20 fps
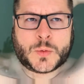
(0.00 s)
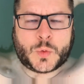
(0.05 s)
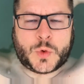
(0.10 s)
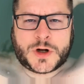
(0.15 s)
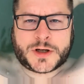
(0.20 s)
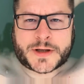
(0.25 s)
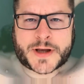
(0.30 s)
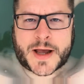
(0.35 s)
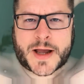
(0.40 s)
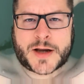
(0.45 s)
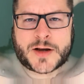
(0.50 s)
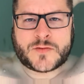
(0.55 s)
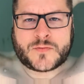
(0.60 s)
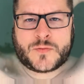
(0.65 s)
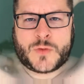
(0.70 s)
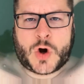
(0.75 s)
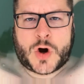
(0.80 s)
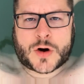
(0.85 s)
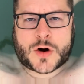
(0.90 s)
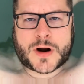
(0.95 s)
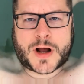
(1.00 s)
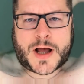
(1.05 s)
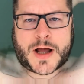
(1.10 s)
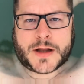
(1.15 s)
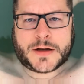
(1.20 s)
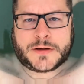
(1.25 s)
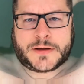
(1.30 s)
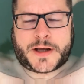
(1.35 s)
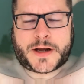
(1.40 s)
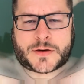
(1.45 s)
What kind of
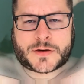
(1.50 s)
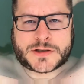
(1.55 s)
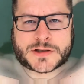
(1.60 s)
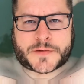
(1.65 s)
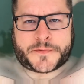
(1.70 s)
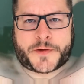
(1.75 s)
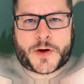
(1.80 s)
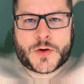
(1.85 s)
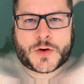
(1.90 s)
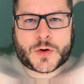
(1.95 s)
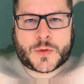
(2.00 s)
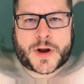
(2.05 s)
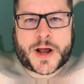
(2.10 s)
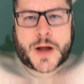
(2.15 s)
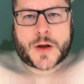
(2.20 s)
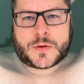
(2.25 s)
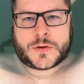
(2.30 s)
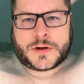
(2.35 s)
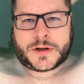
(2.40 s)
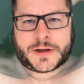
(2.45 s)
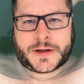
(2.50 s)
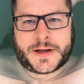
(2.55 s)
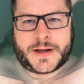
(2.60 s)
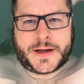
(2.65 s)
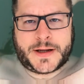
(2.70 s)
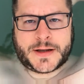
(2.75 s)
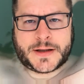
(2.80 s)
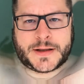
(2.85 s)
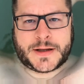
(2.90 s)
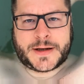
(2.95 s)
moron carries a phone around
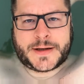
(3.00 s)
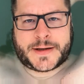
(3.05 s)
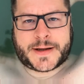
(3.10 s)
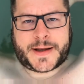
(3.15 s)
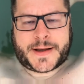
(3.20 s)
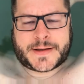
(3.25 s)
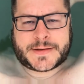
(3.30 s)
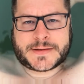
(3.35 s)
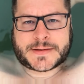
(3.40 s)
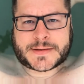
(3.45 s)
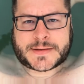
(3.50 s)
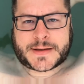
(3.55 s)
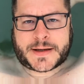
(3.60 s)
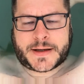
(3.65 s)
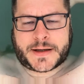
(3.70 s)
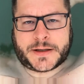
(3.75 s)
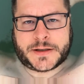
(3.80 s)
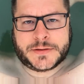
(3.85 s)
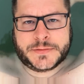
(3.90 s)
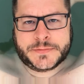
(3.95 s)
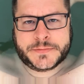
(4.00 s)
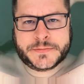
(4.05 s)
in the Dead Sea?